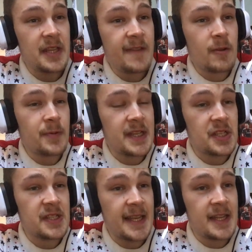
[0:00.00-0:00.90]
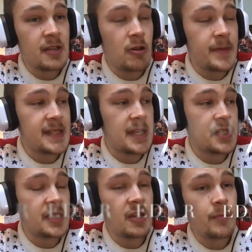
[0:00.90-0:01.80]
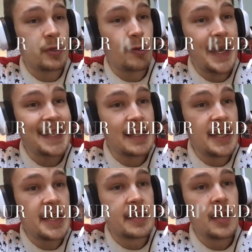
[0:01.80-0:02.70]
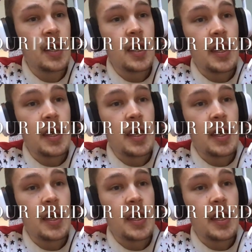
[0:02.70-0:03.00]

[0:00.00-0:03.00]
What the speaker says: Leave your predictions in the comment section down below, and like